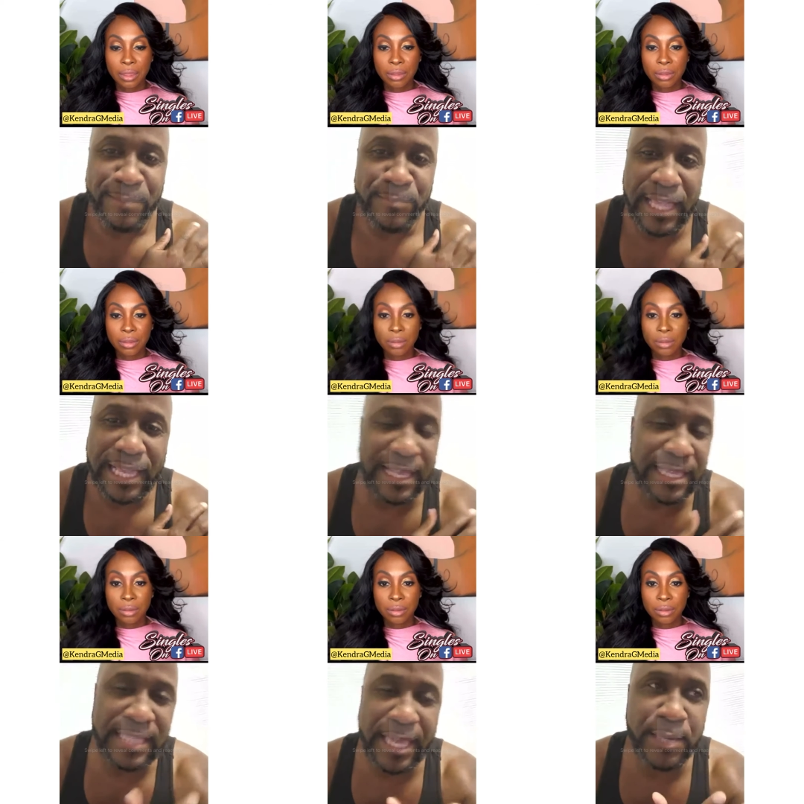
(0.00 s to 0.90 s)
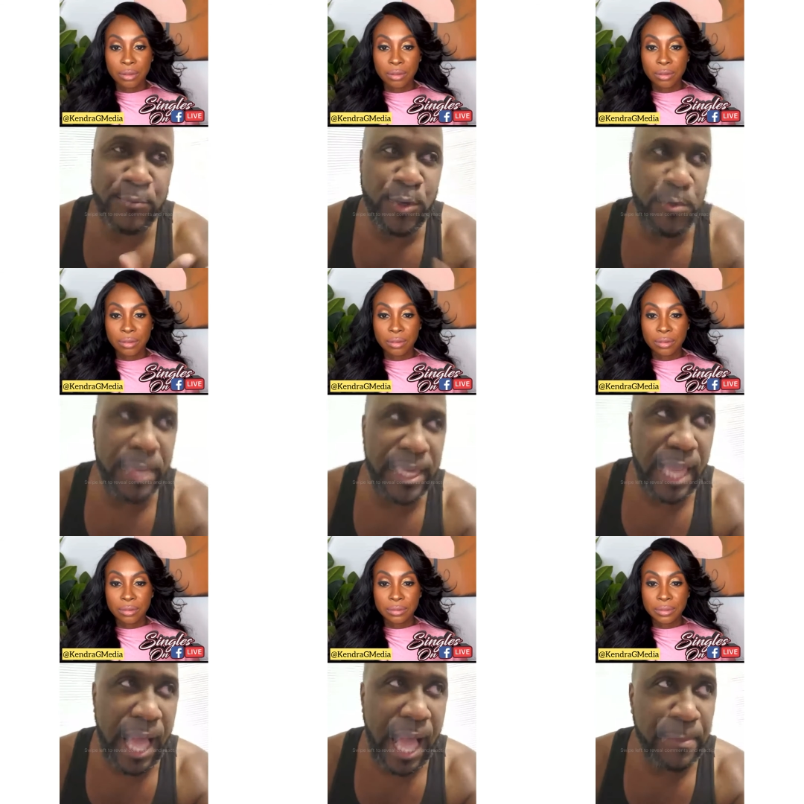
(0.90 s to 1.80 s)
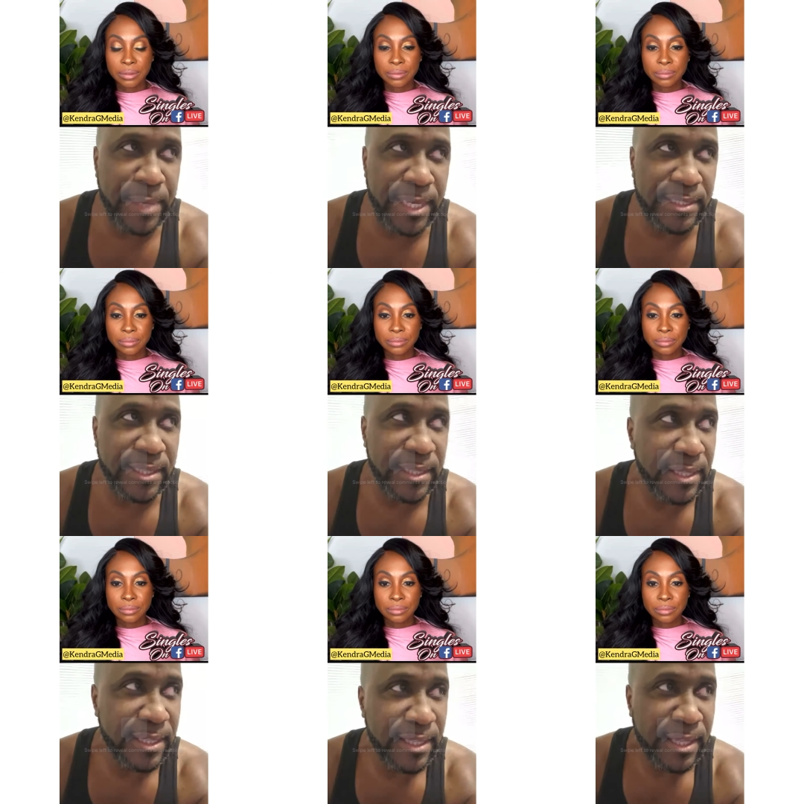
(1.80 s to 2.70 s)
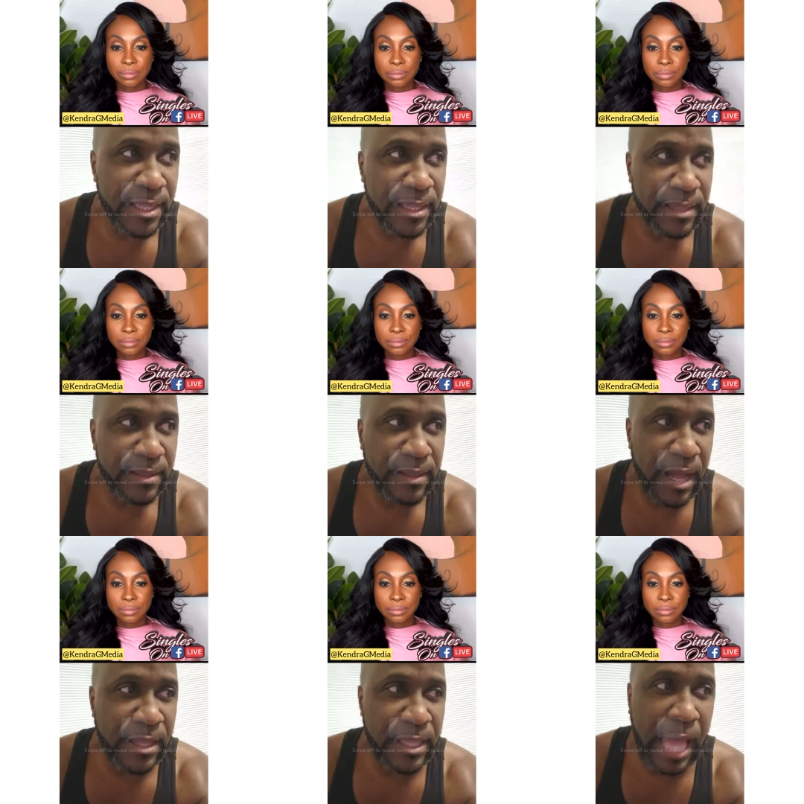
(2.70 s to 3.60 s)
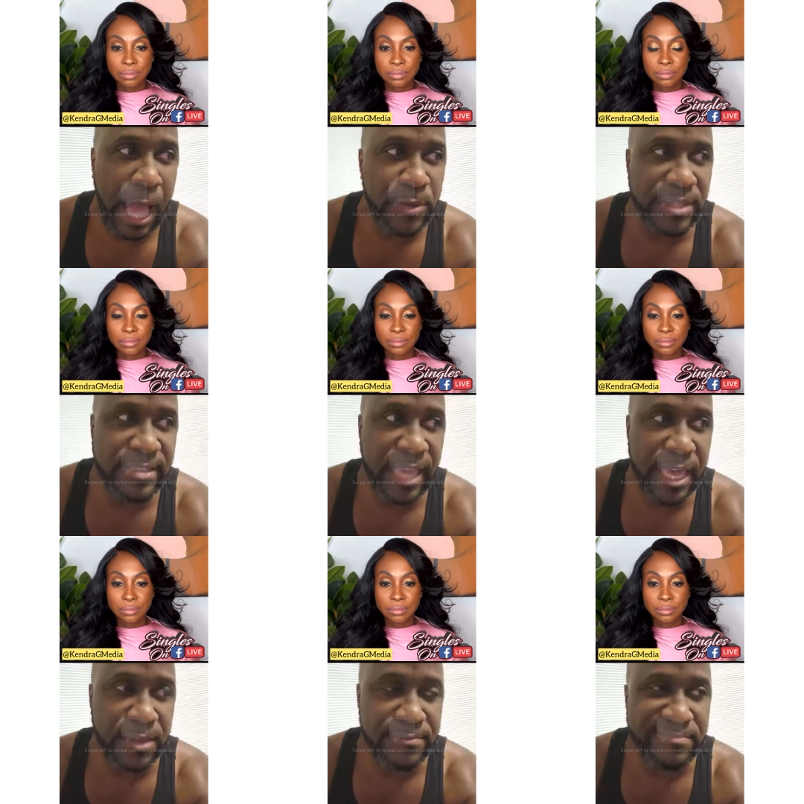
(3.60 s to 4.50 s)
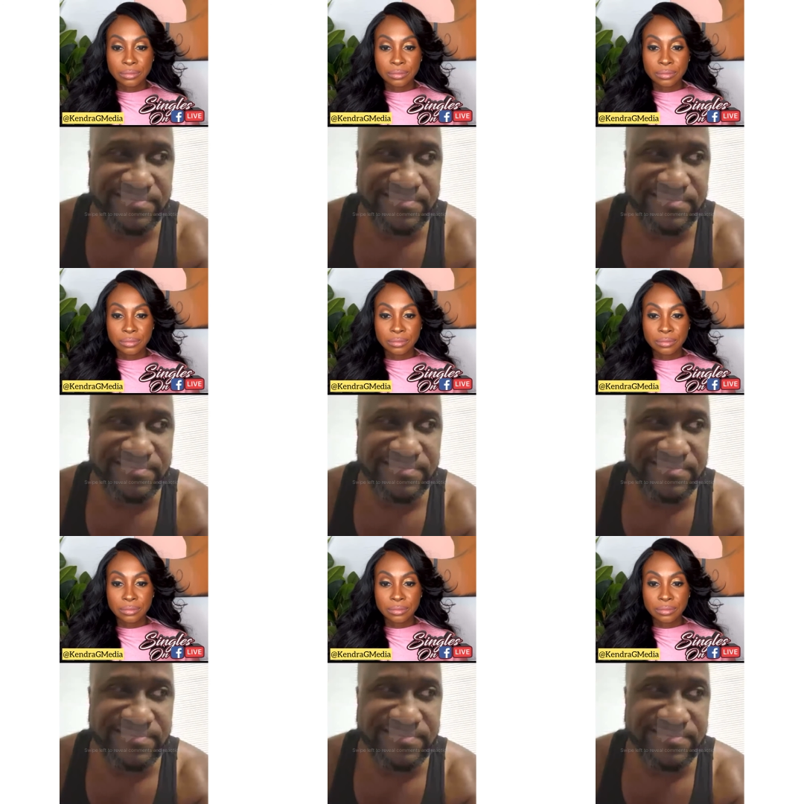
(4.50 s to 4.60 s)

Speaker 1: like like you know me i mean i would say